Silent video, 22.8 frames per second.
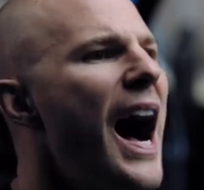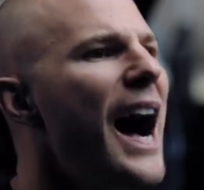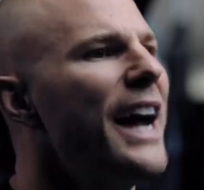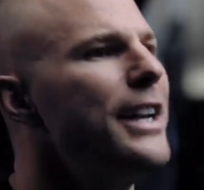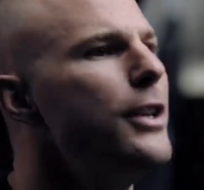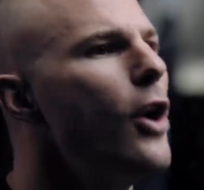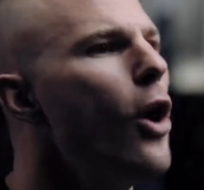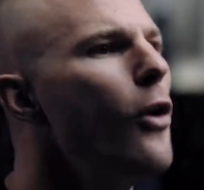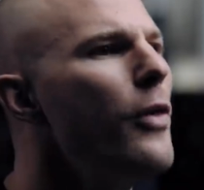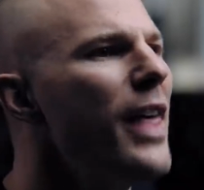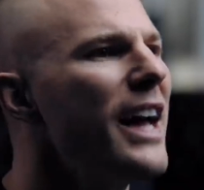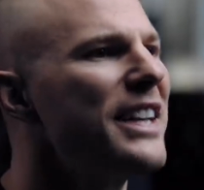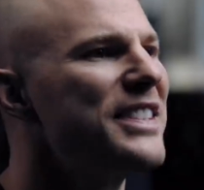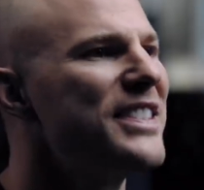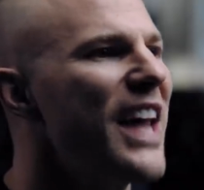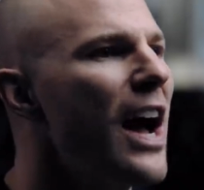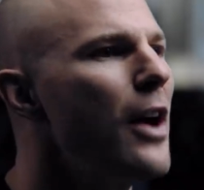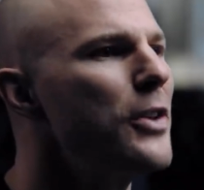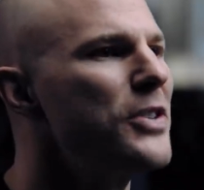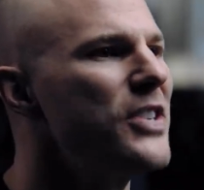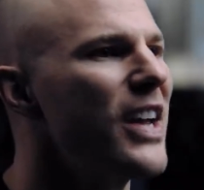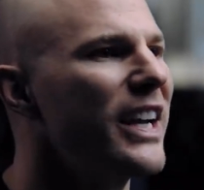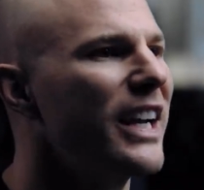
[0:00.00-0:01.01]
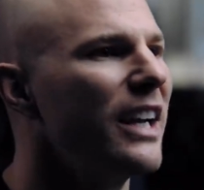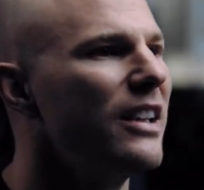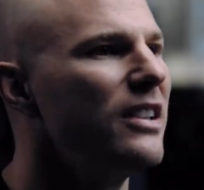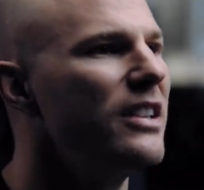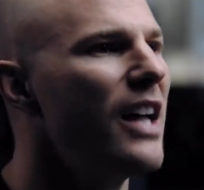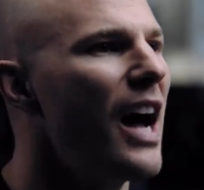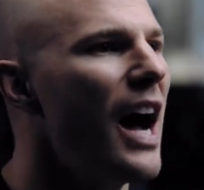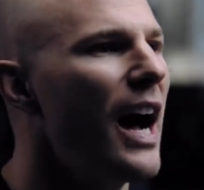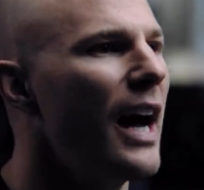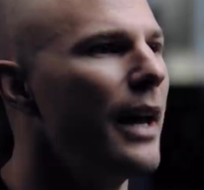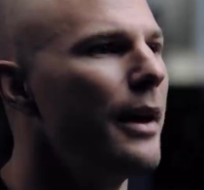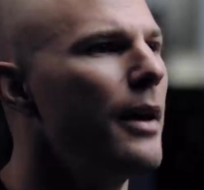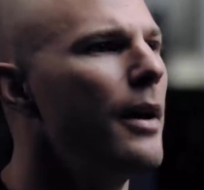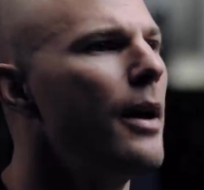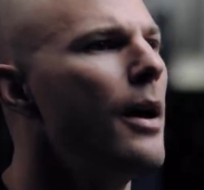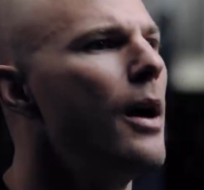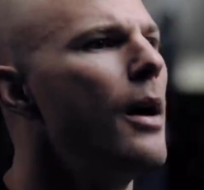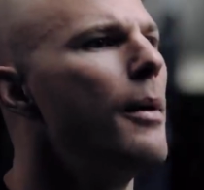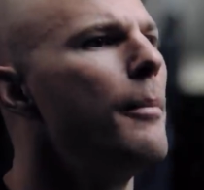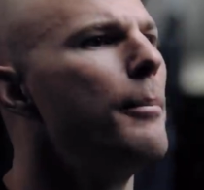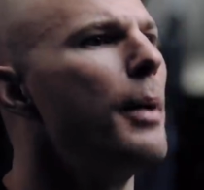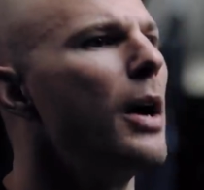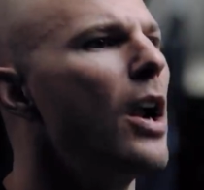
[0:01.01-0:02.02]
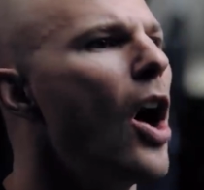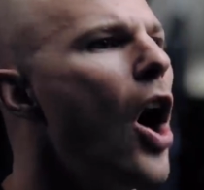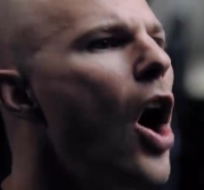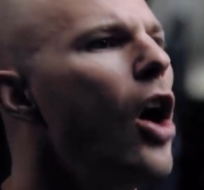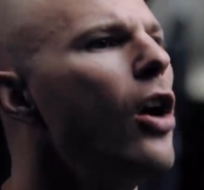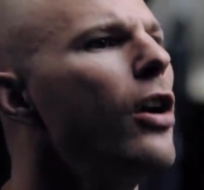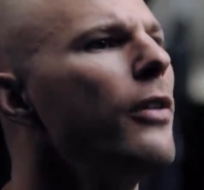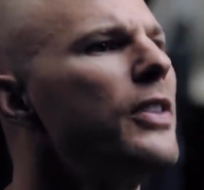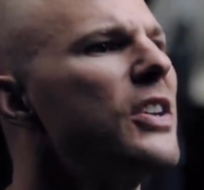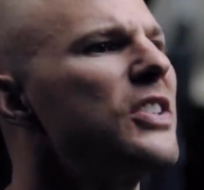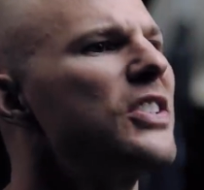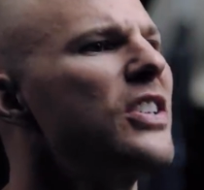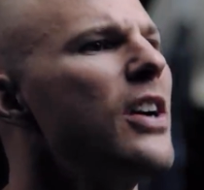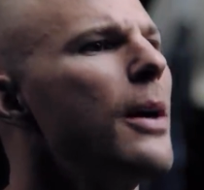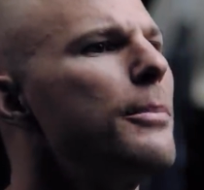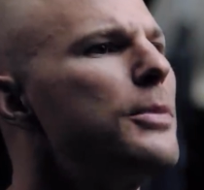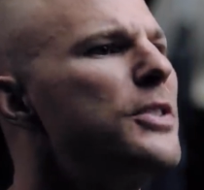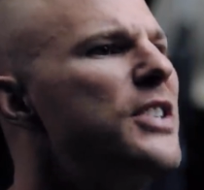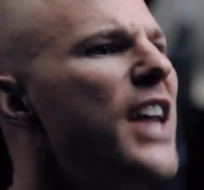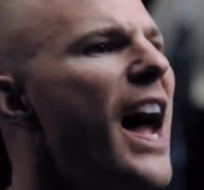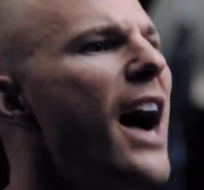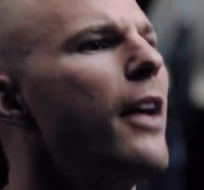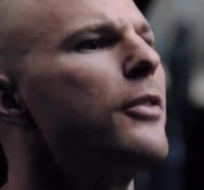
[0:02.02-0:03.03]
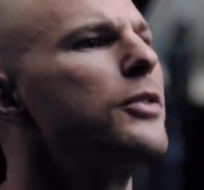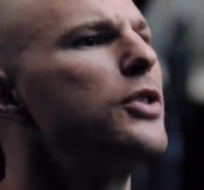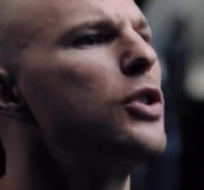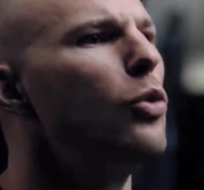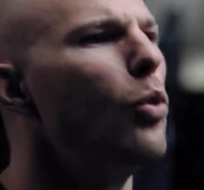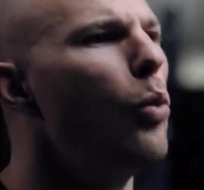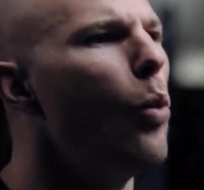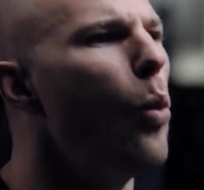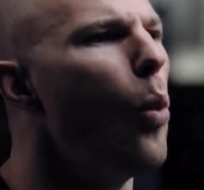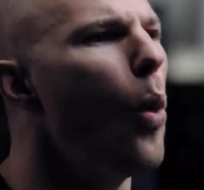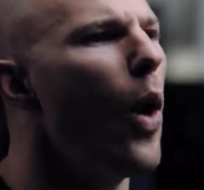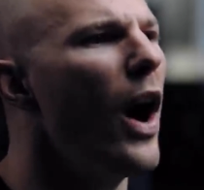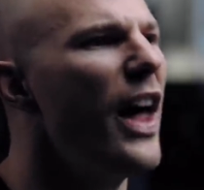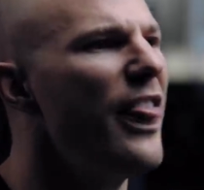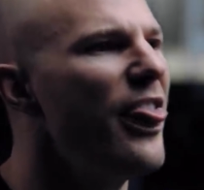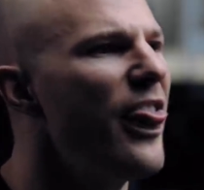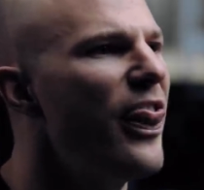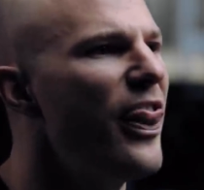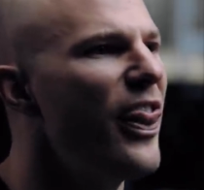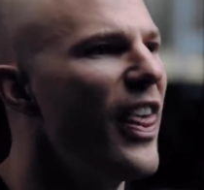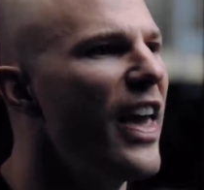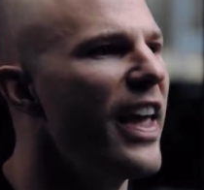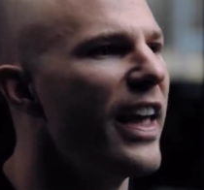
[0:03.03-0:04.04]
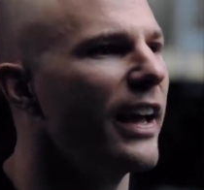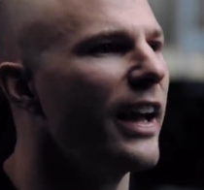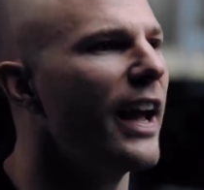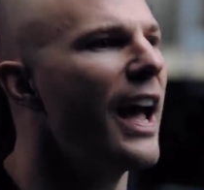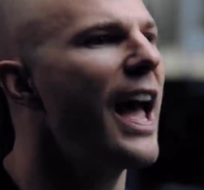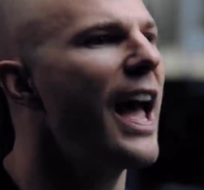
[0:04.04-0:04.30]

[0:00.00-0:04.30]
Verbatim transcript: I know that sounds like a lot, but all of this comes down to one thing